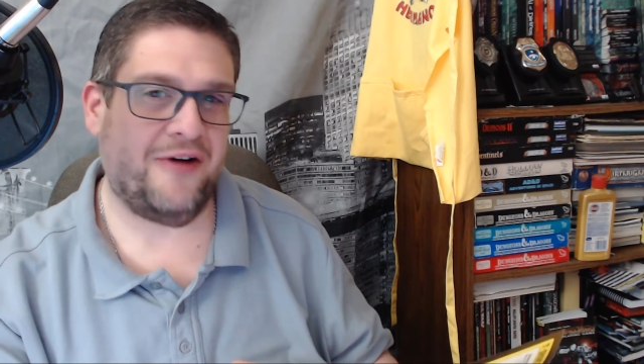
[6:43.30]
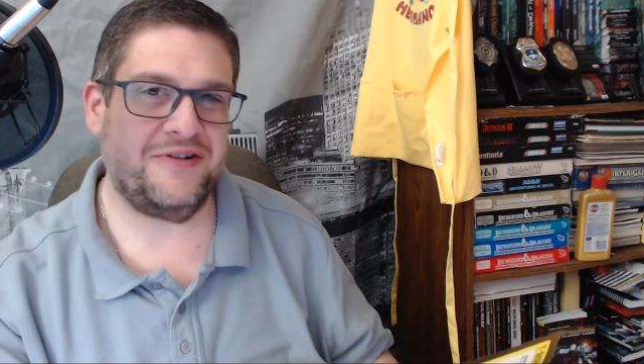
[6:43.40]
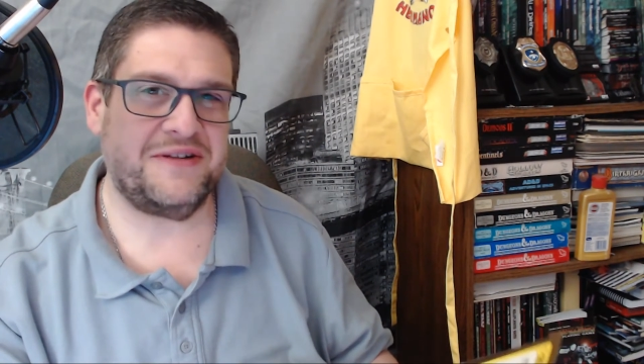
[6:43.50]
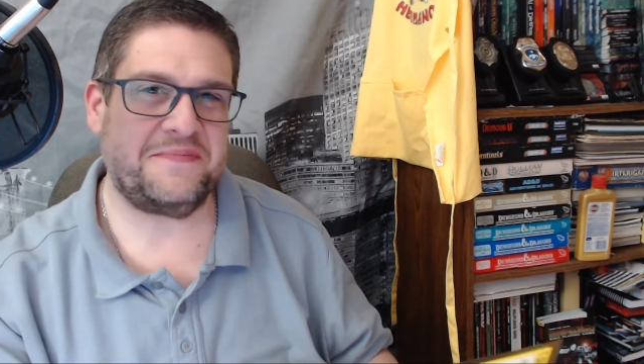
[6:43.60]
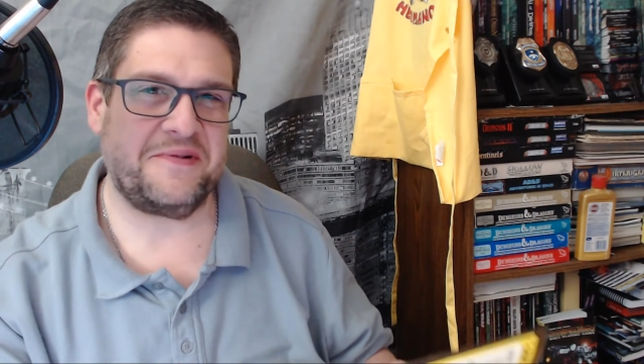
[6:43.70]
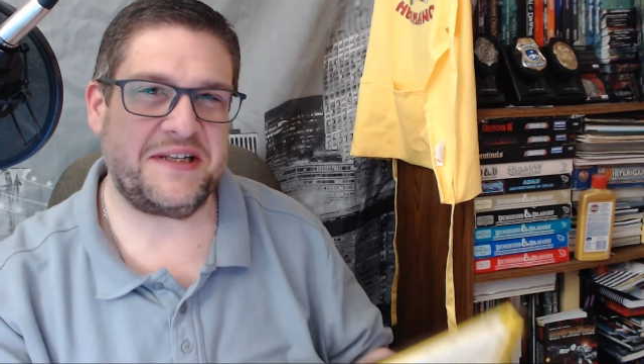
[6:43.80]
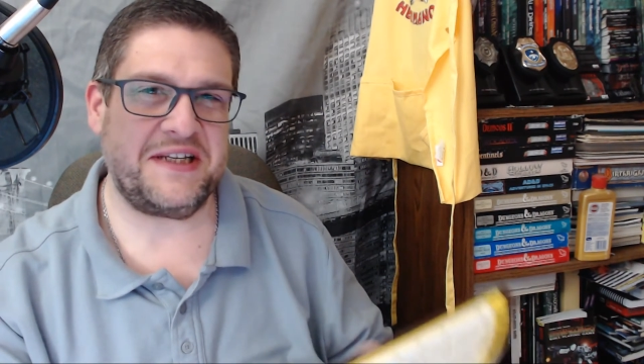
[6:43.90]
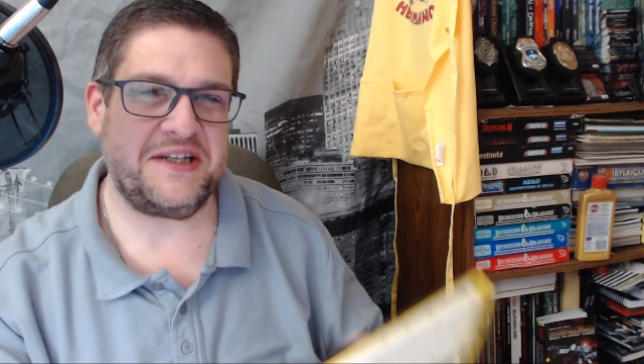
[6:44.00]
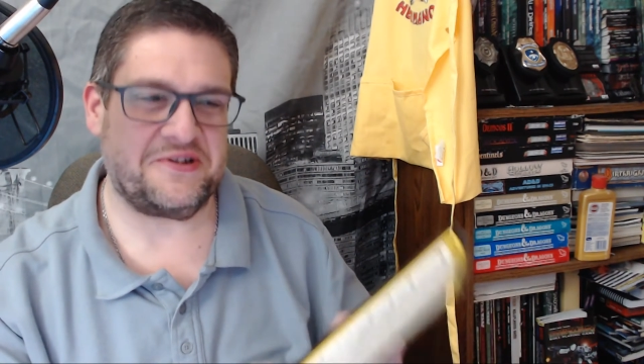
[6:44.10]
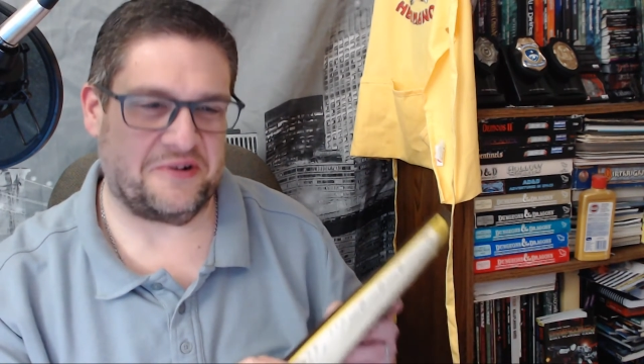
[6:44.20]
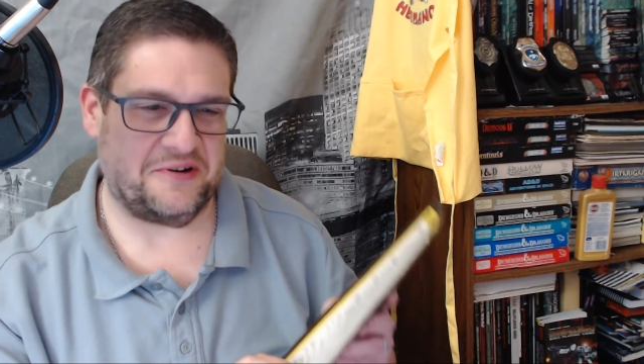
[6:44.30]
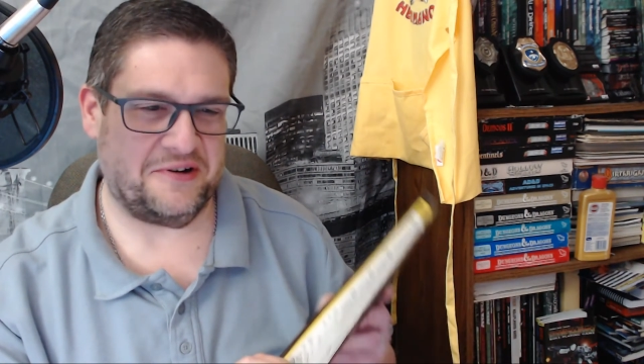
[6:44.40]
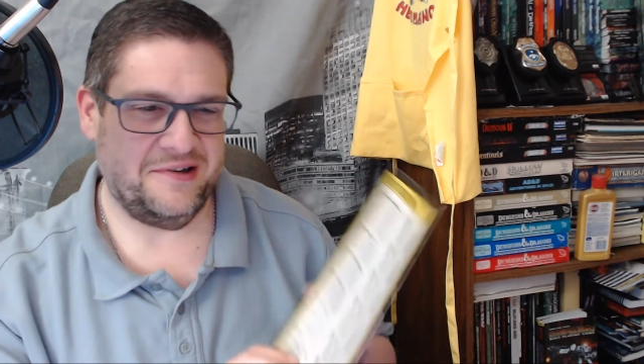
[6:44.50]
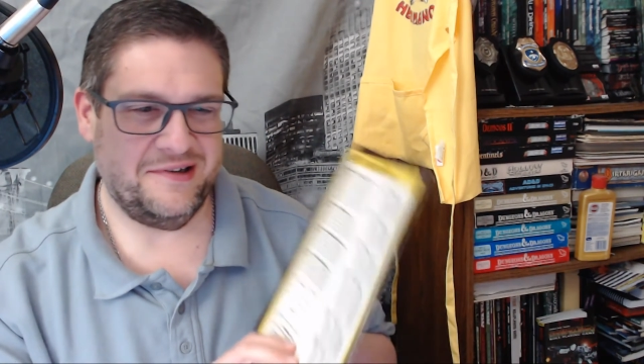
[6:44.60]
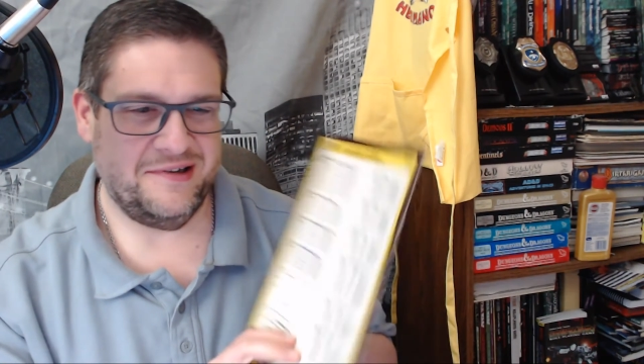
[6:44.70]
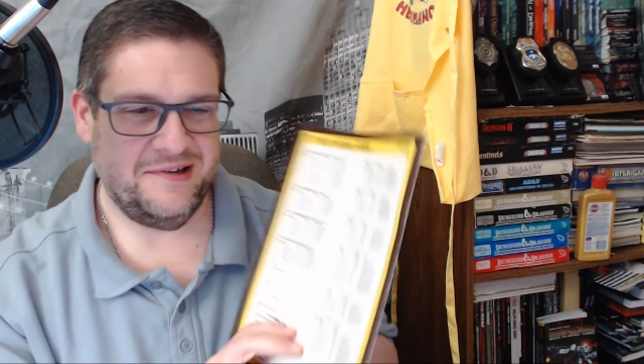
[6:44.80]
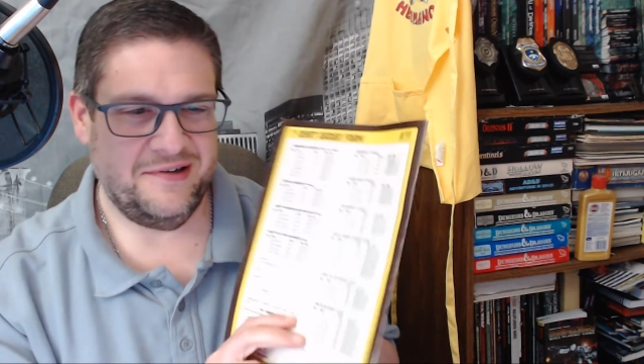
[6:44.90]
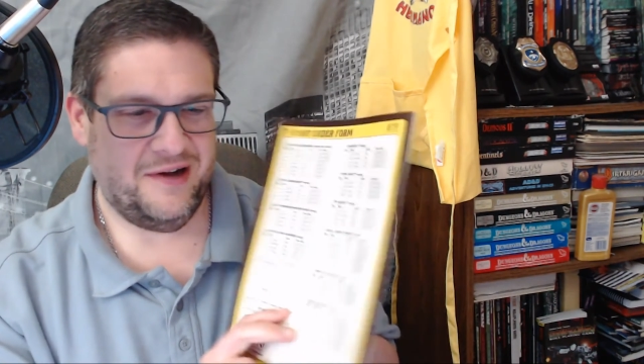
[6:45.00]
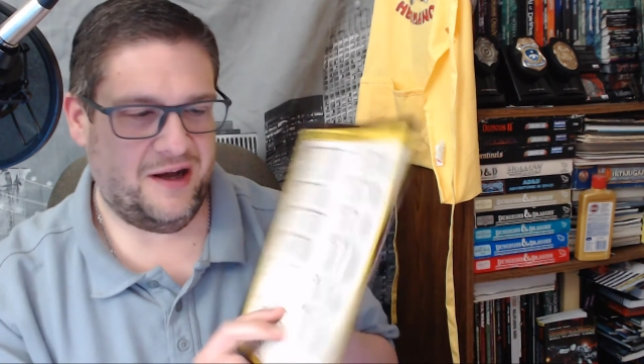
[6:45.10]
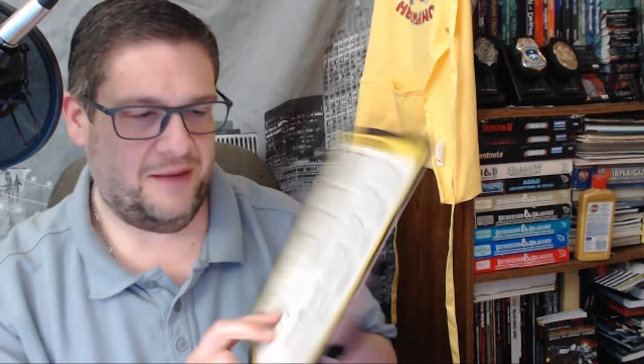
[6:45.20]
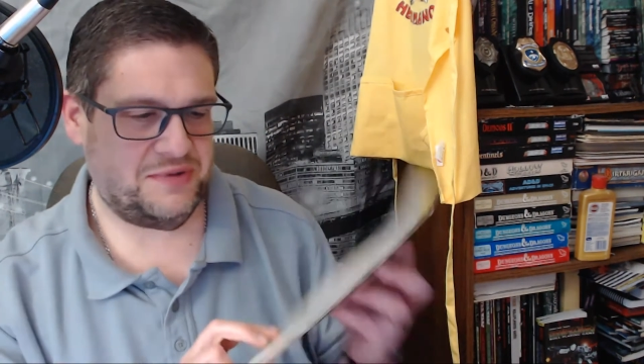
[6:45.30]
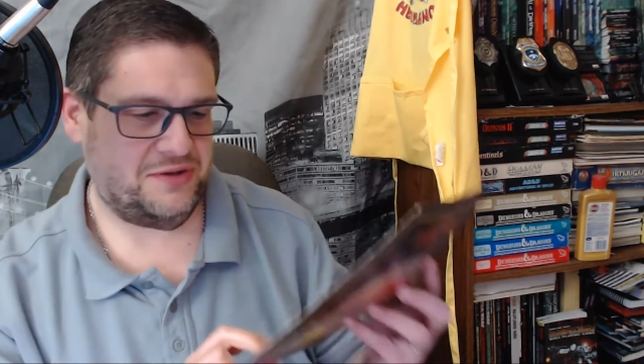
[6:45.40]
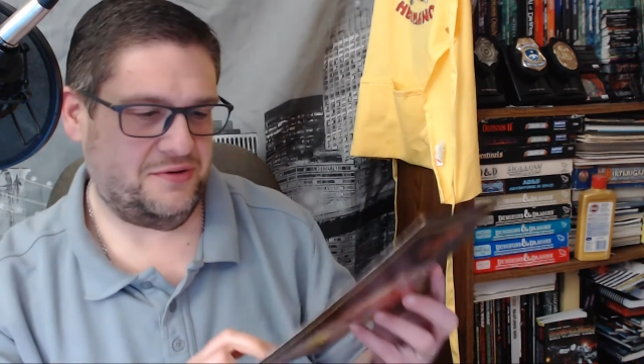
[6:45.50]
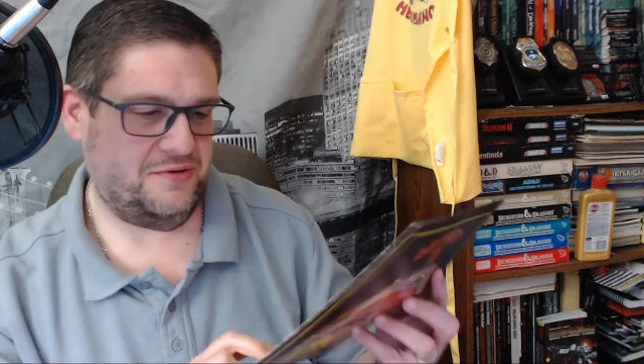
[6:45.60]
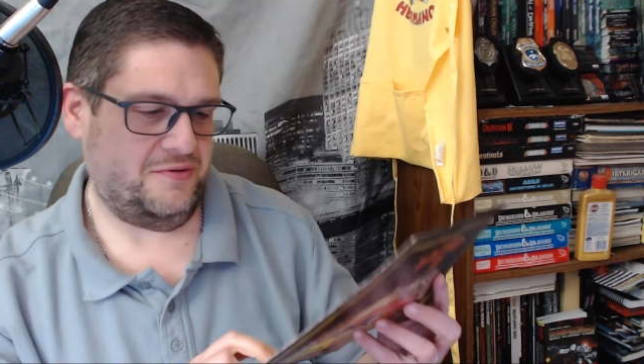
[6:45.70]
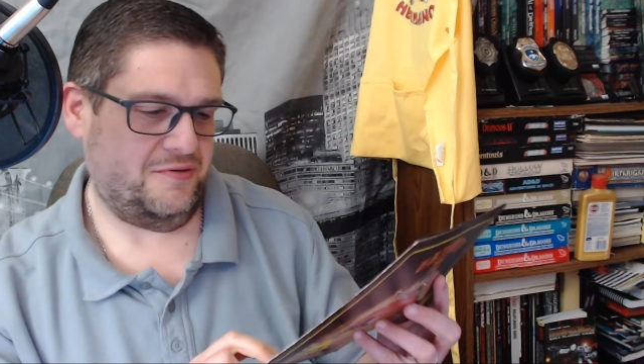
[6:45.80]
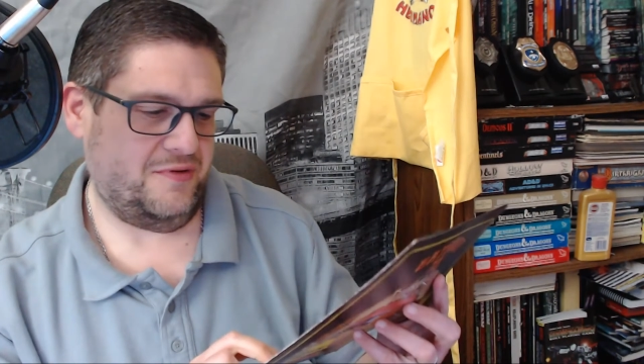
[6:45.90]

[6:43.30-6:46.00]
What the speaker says: per t-shirt, up to